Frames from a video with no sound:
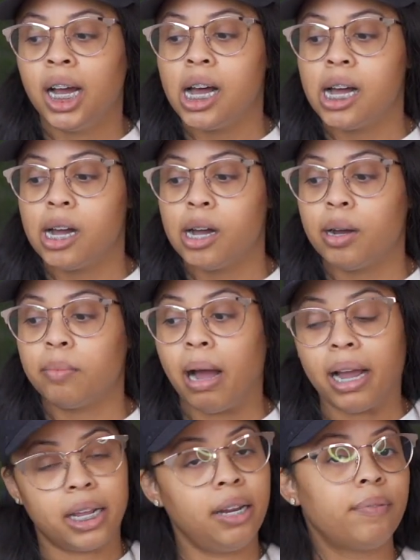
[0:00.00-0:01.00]

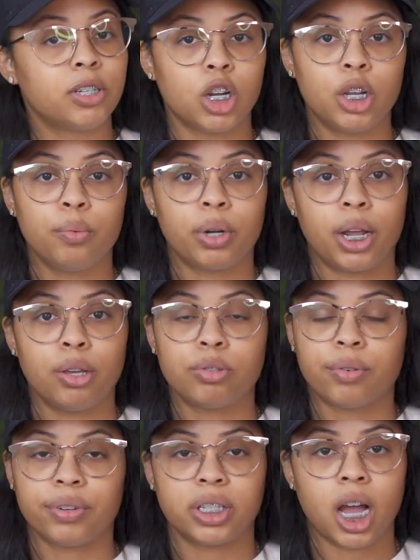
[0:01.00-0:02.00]
I can even show you what I use
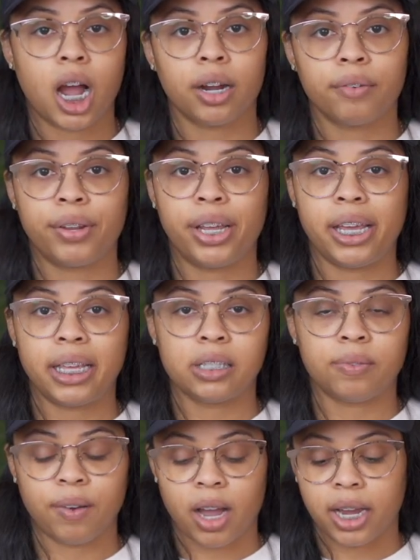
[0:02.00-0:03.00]
for photography. It's
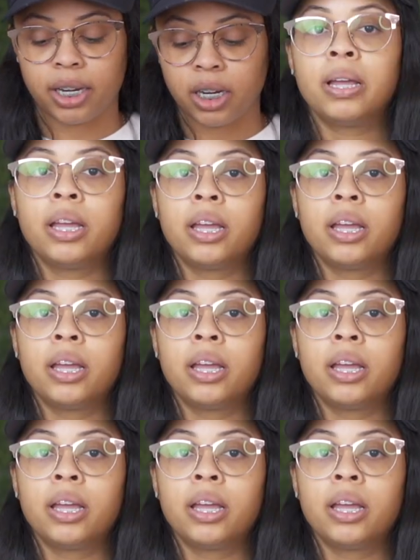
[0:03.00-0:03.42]
fine.